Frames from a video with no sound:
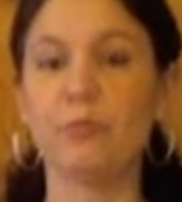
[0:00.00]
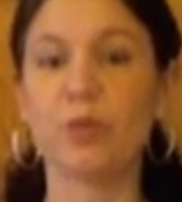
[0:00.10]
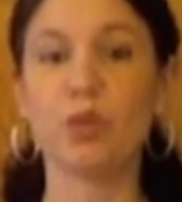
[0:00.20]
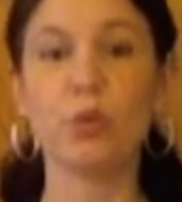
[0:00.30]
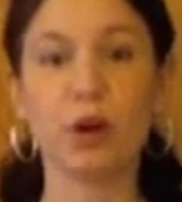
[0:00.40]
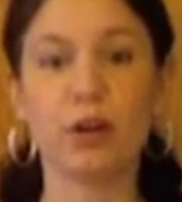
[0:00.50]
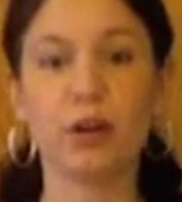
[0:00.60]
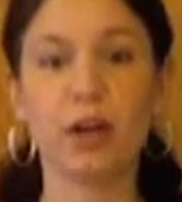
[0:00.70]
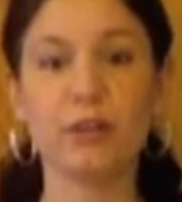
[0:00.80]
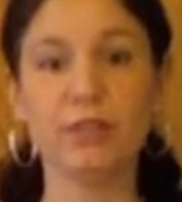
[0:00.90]
You are
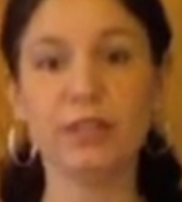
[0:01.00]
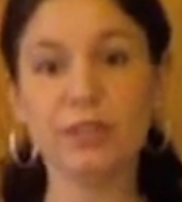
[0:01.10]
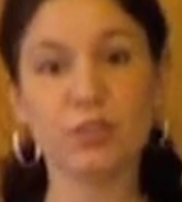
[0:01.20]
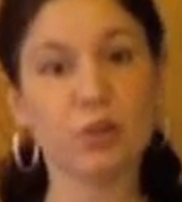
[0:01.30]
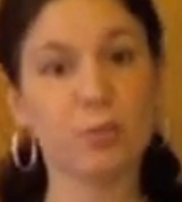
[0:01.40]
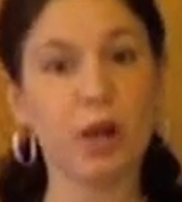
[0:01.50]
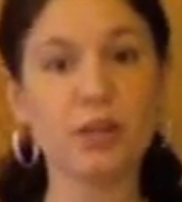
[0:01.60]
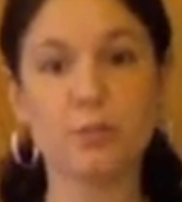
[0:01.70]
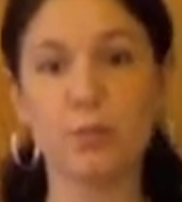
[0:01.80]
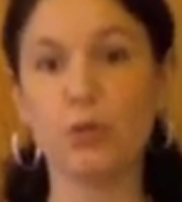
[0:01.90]
kind of leaving it to your body
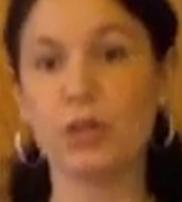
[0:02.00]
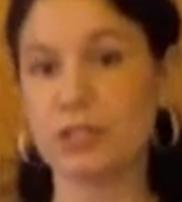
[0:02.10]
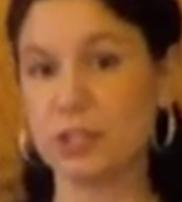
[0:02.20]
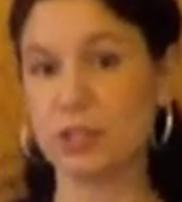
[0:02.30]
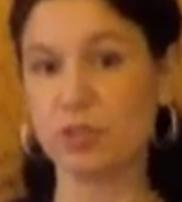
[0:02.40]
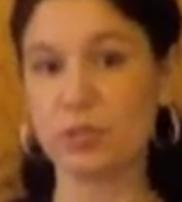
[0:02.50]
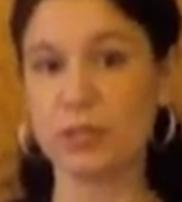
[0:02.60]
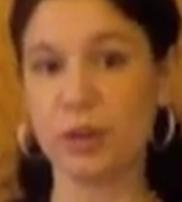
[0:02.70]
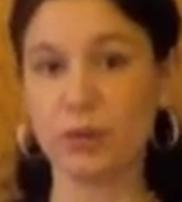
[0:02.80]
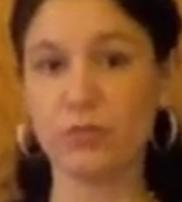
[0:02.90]
to pull the constituents
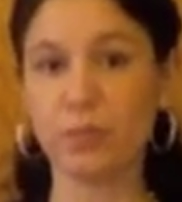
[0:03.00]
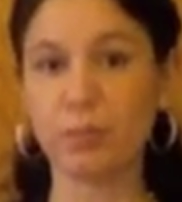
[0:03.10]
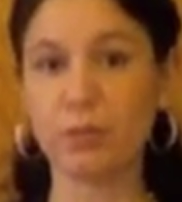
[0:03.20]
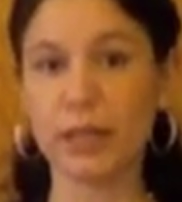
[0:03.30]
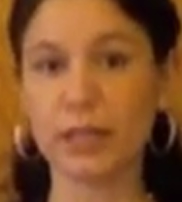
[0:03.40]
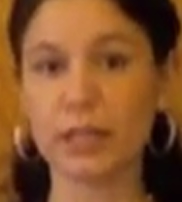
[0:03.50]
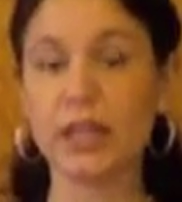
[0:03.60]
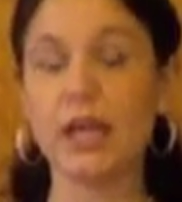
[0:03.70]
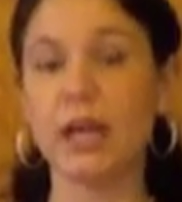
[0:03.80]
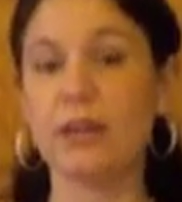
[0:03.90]
out of the plant,
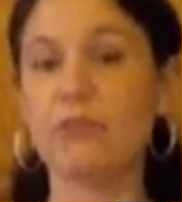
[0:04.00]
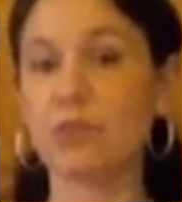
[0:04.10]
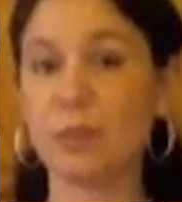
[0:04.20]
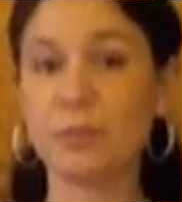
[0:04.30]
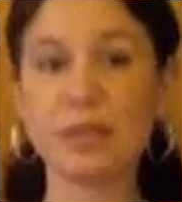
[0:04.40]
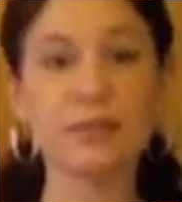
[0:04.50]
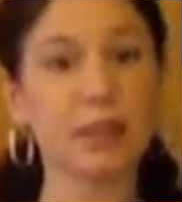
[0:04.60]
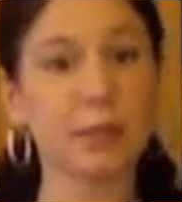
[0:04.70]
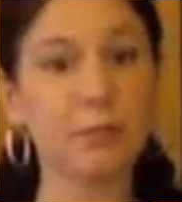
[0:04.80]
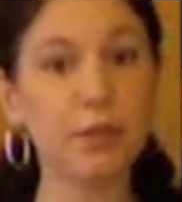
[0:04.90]
and for some things
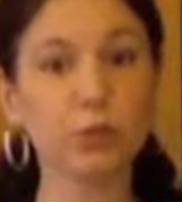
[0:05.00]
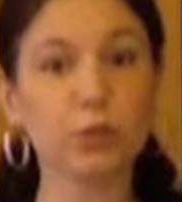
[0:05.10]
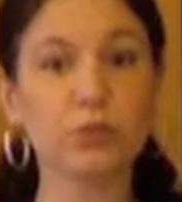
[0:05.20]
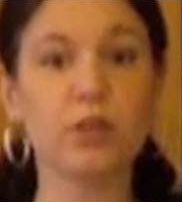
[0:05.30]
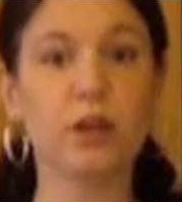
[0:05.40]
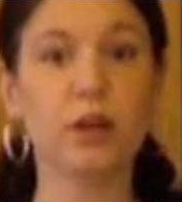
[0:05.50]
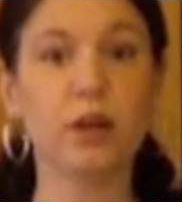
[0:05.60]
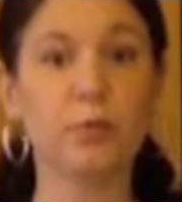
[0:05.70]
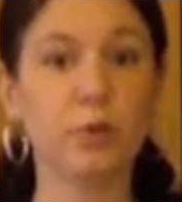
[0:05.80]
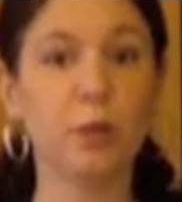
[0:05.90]
like minerals,
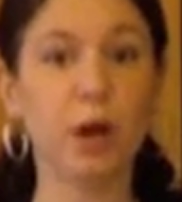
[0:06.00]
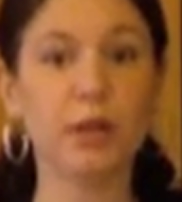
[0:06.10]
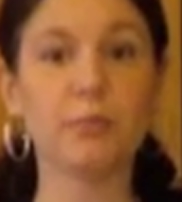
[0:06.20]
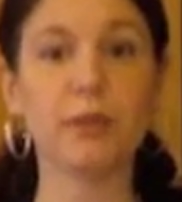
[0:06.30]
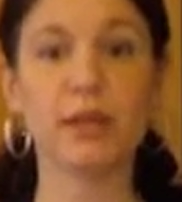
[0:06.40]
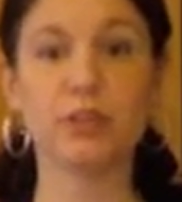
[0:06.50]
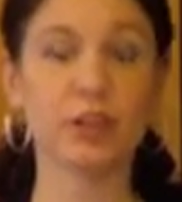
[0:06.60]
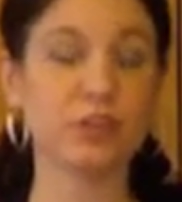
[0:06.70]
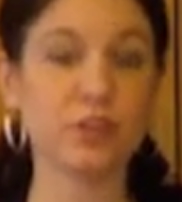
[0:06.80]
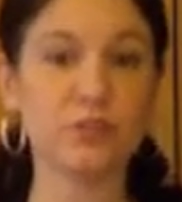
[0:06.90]
your
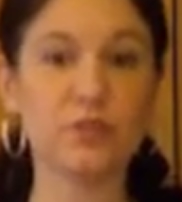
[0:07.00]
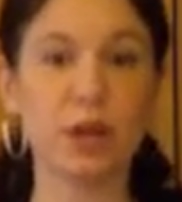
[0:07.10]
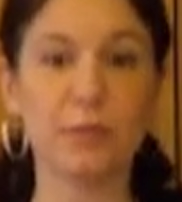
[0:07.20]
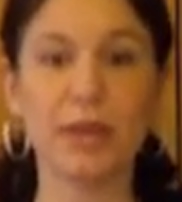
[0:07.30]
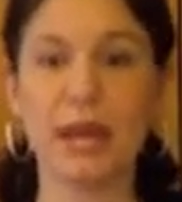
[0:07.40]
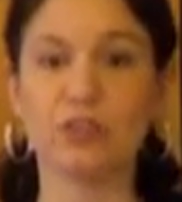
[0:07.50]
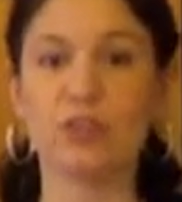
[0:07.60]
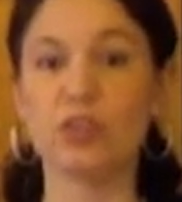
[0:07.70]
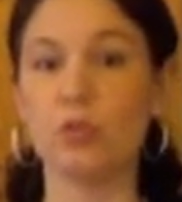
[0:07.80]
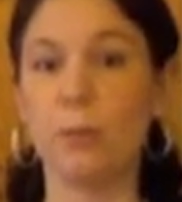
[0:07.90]
digestive tract may
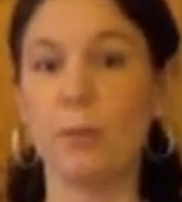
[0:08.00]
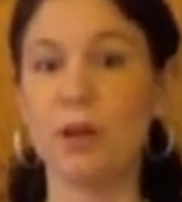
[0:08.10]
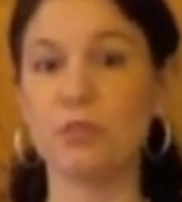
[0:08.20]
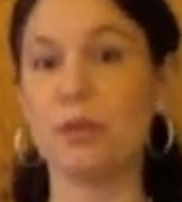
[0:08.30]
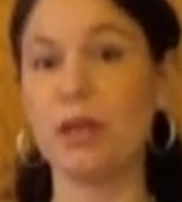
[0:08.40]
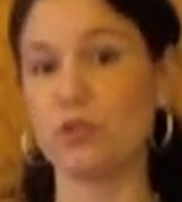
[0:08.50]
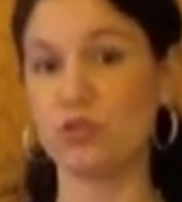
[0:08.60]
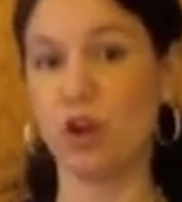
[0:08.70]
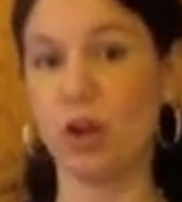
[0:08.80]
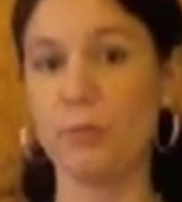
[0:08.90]
actually do a much better
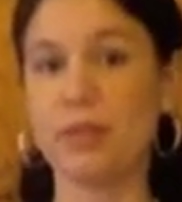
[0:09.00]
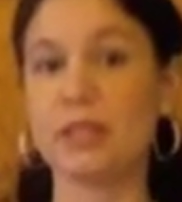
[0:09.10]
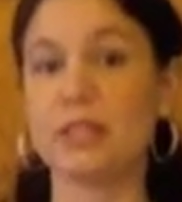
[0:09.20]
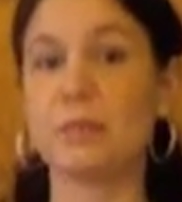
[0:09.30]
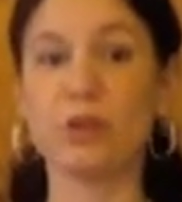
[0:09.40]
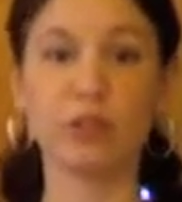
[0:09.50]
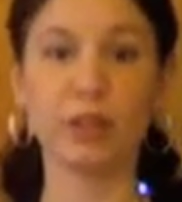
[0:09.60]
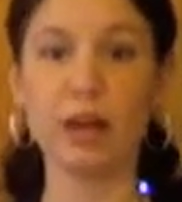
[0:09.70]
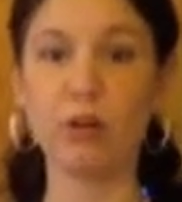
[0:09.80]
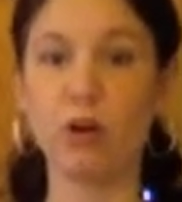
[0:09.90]
job than especially
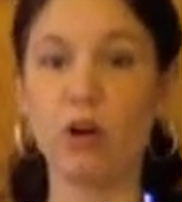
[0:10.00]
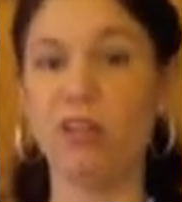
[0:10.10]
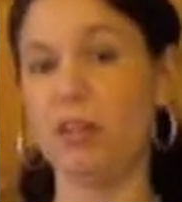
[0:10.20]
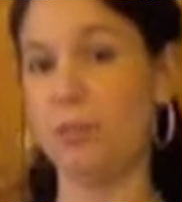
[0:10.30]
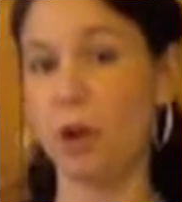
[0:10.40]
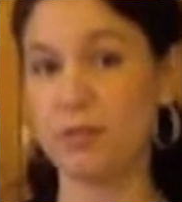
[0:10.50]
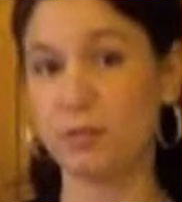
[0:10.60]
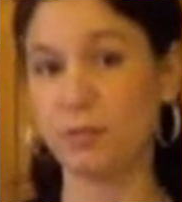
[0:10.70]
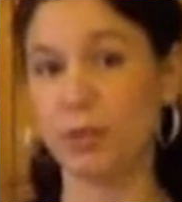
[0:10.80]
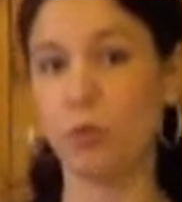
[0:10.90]
alcohol and
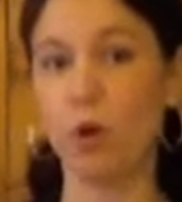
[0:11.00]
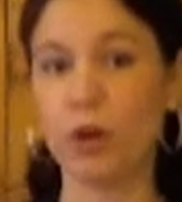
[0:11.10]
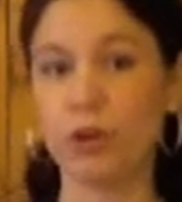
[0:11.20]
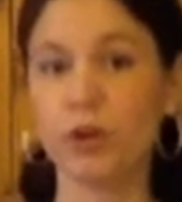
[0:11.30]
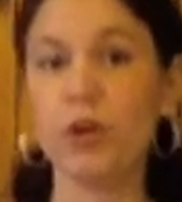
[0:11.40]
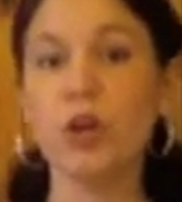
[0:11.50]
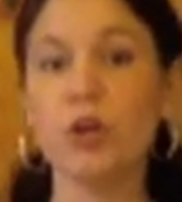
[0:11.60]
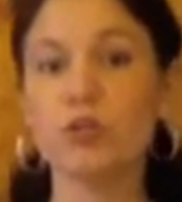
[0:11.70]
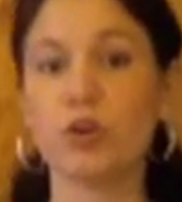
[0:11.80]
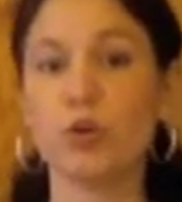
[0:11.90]
possibly water.
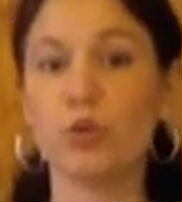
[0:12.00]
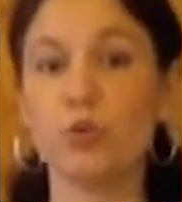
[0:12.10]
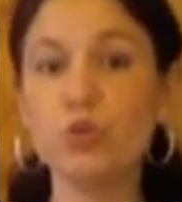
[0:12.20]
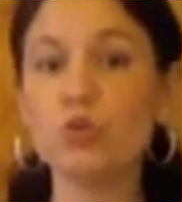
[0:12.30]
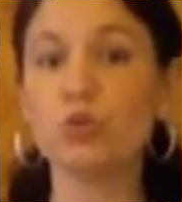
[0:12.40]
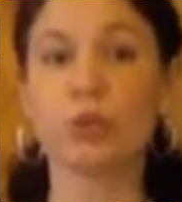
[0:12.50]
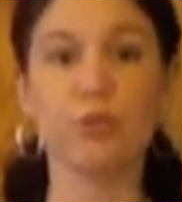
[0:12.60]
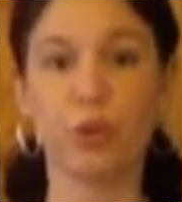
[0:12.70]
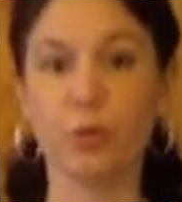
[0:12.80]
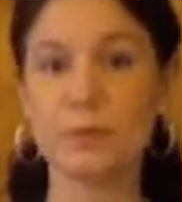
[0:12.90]
So nutritive
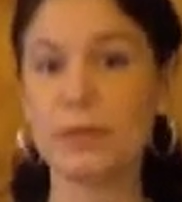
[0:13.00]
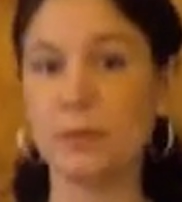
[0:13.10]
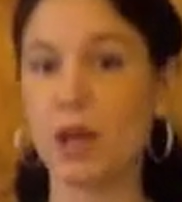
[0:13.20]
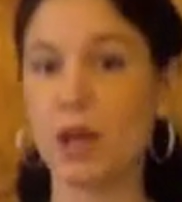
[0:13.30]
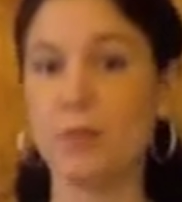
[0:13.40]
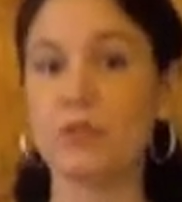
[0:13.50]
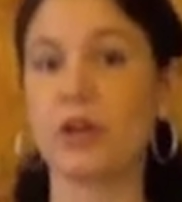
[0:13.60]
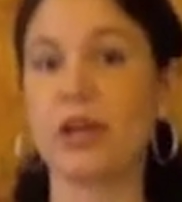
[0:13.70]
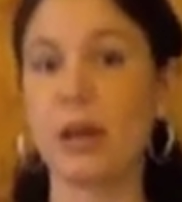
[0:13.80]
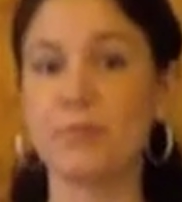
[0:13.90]
herbs sometimes are
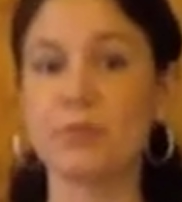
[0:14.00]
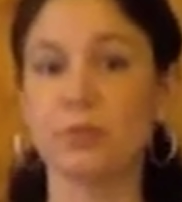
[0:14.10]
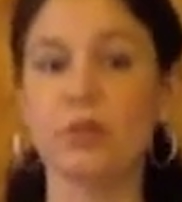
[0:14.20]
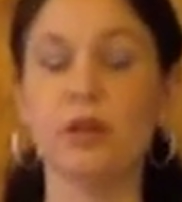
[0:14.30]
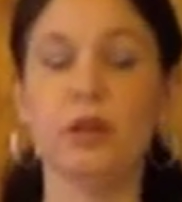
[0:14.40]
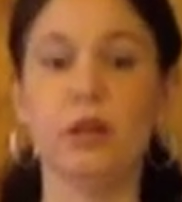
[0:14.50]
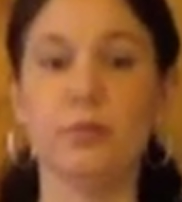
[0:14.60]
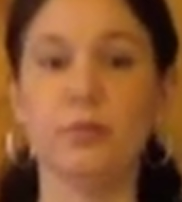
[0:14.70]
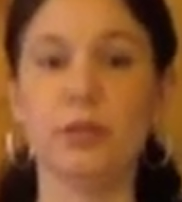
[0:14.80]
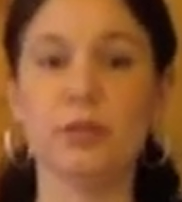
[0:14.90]
capsuled,
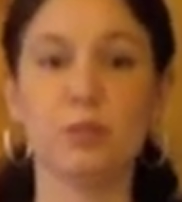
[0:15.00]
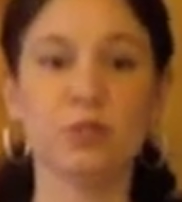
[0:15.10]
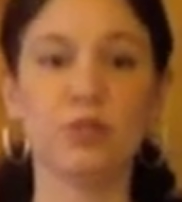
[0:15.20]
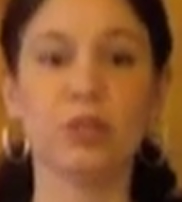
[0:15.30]
especially